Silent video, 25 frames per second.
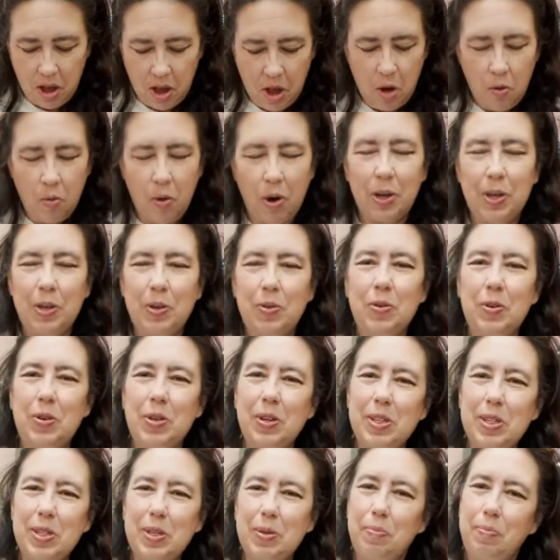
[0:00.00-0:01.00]
what you would
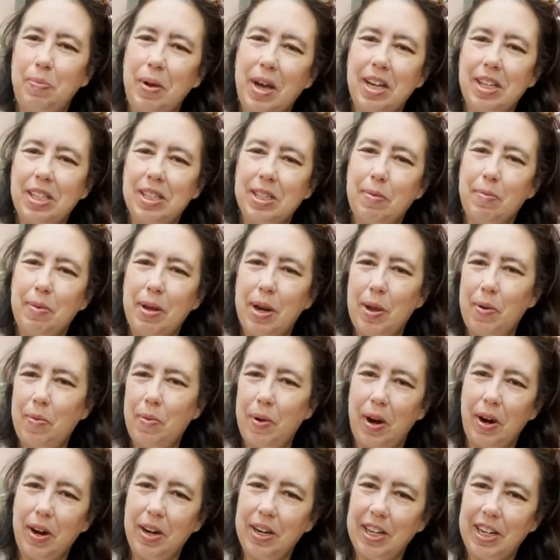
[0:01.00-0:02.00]
expect somebody
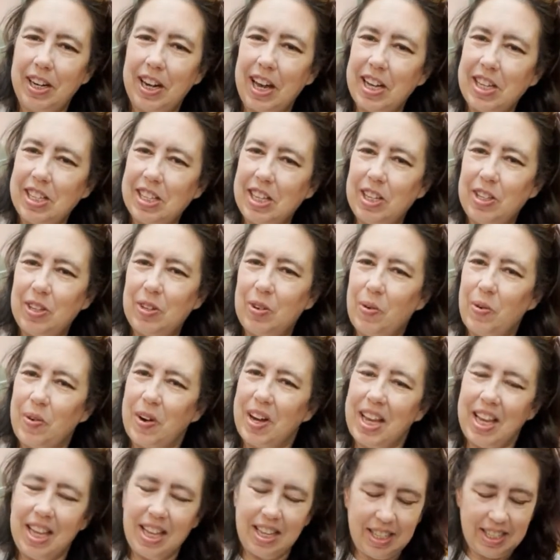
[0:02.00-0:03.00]
wearing in
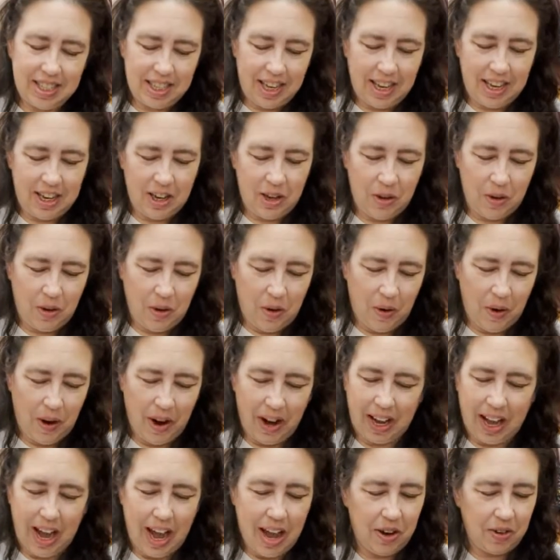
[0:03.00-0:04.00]
1920s in New
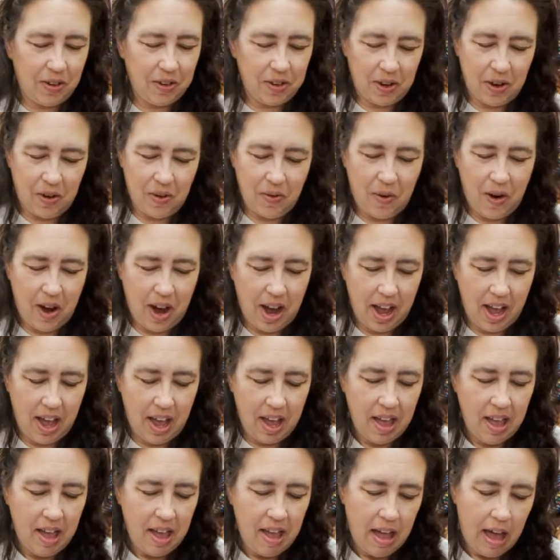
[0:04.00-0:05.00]
York. I don't know why.
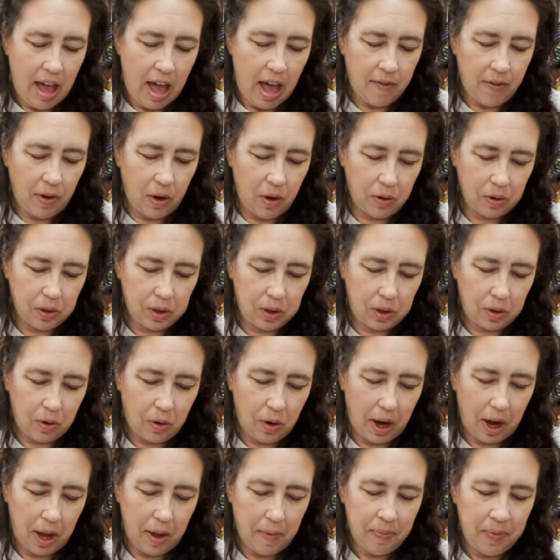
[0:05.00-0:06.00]
I have a whole
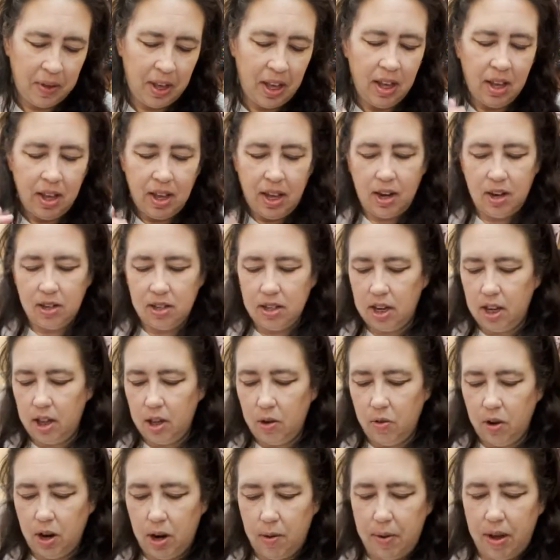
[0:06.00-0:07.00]
story. Here's another
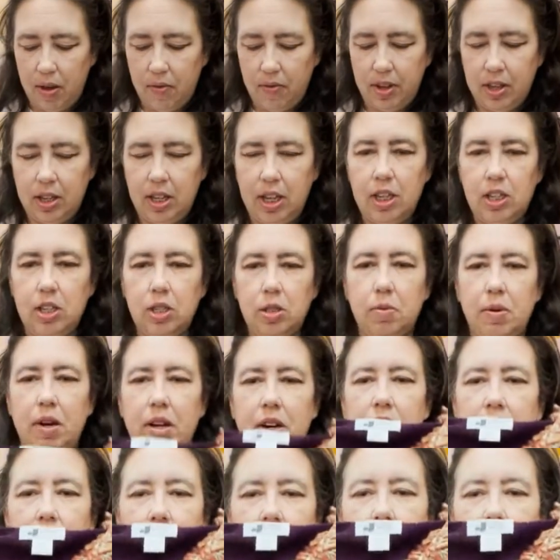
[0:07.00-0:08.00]
one of my vintage
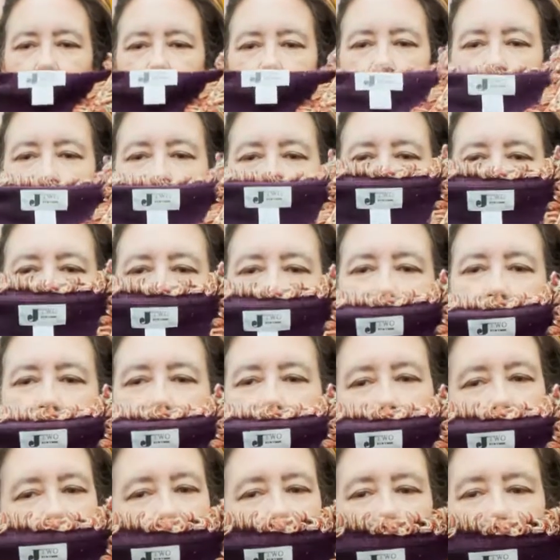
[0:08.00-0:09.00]
sweaters.
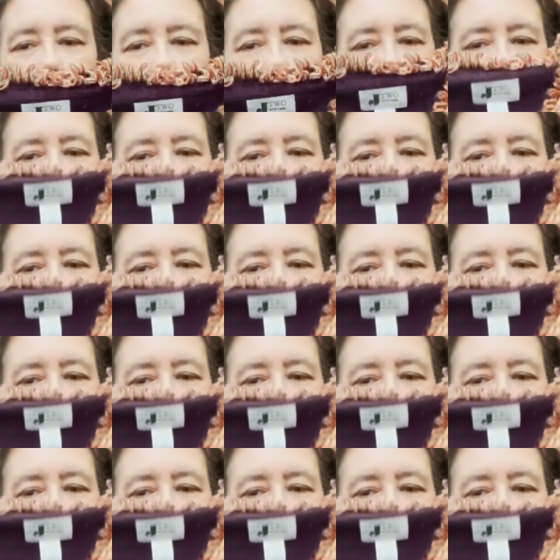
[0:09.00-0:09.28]
Just look